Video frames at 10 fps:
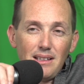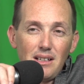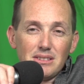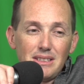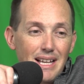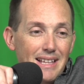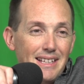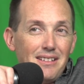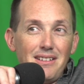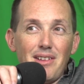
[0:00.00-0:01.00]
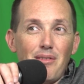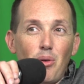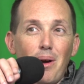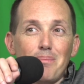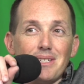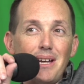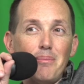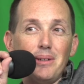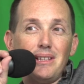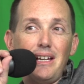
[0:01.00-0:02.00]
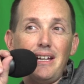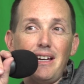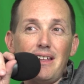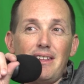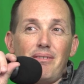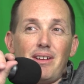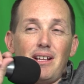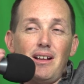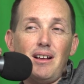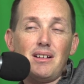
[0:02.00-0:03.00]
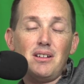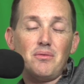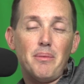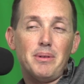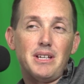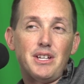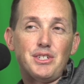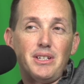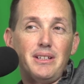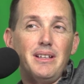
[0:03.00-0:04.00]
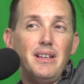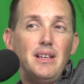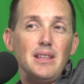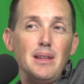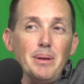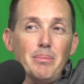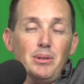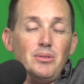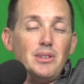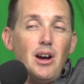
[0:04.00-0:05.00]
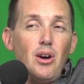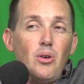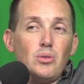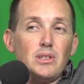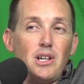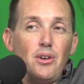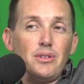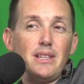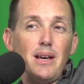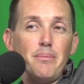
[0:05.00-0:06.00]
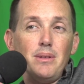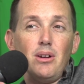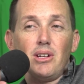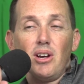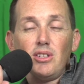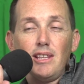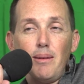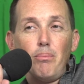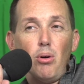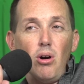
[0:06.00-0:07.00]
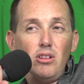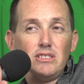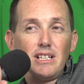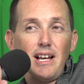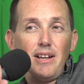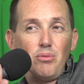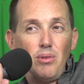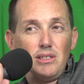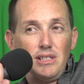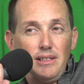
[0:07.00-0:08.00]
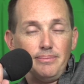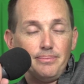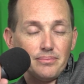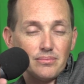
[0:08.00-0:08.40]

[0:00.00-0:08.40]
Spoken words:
LLC, and they don't even have a website, but they've got a good reputation, and the people who know to go to them. Paul is the guy who runs it.